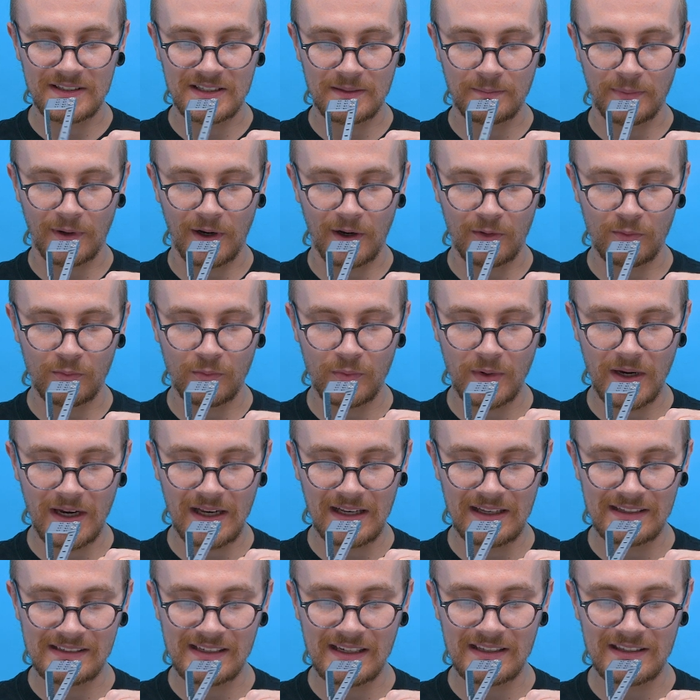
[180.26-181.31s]
missing part
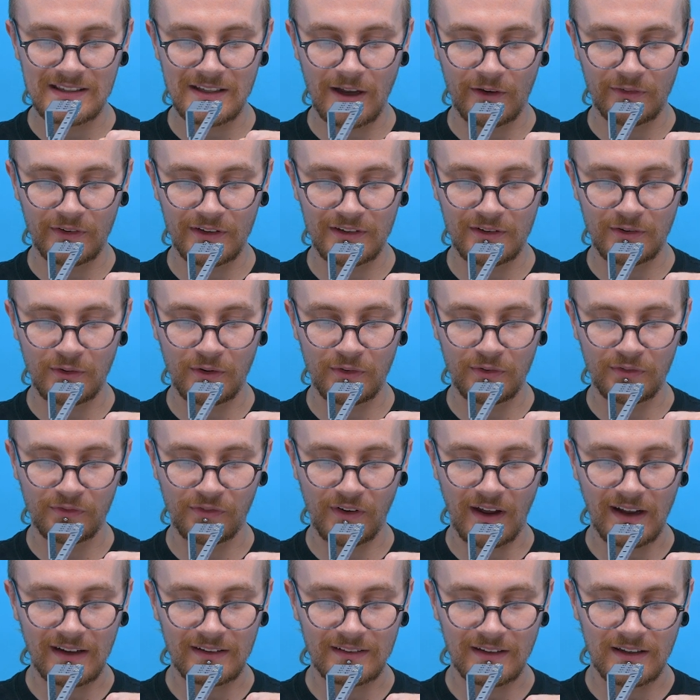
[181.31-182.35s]
really did nothing to
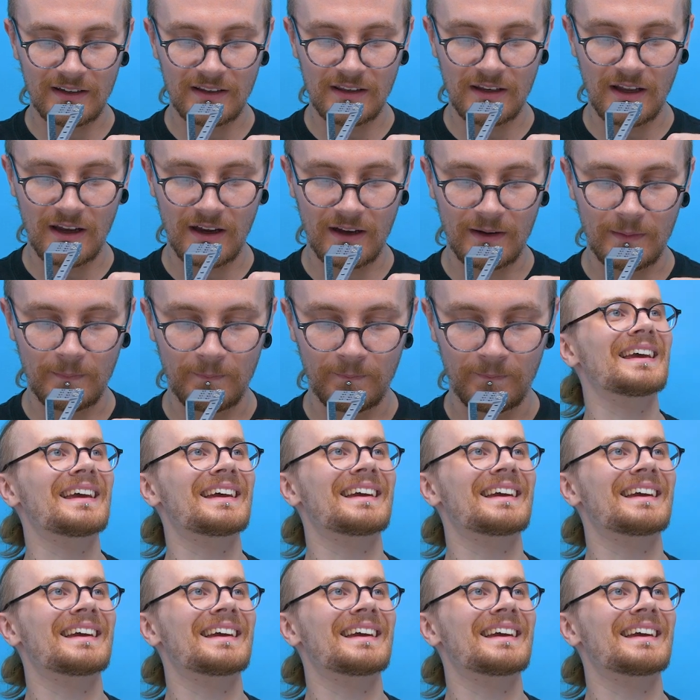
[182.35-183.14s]
affect the nut.